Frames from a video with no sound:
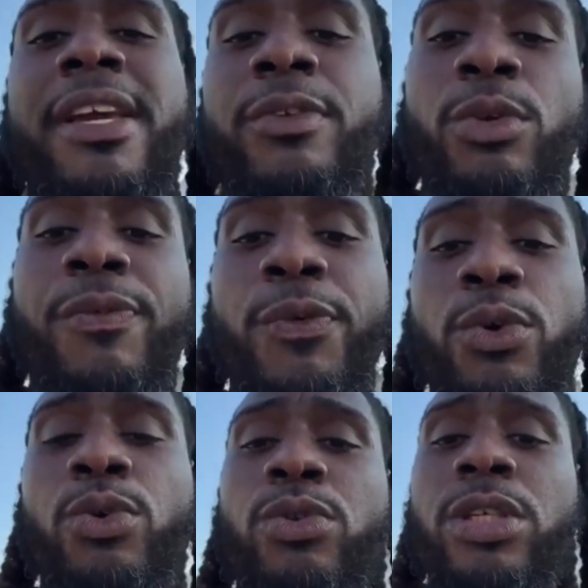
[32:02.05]
to be given through the
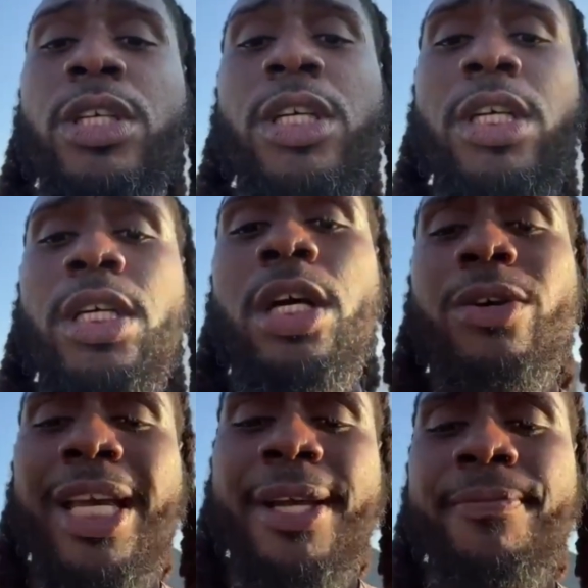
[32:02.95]
food,
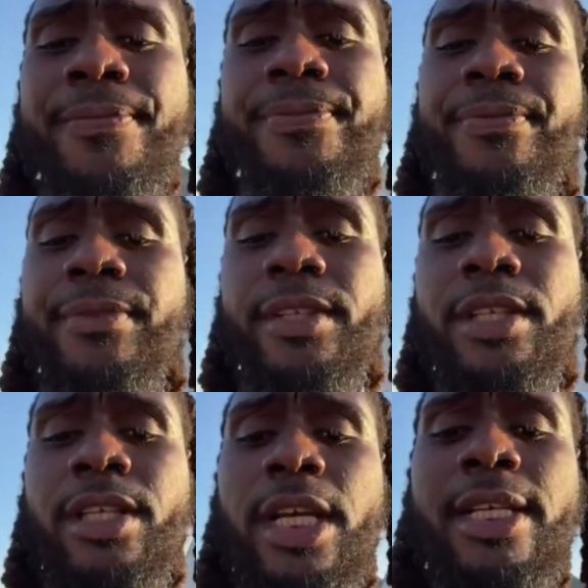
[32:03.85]
okay?
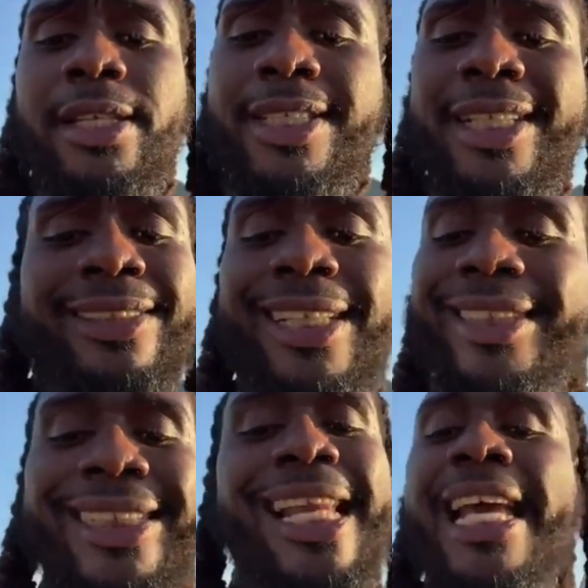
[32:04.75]

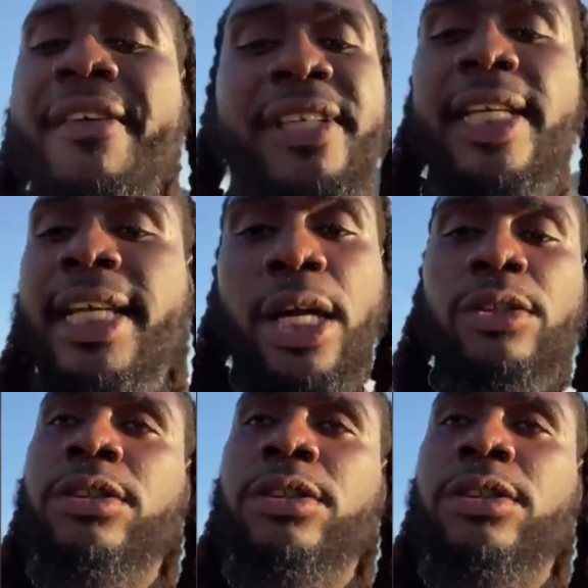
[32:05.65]
Just like everything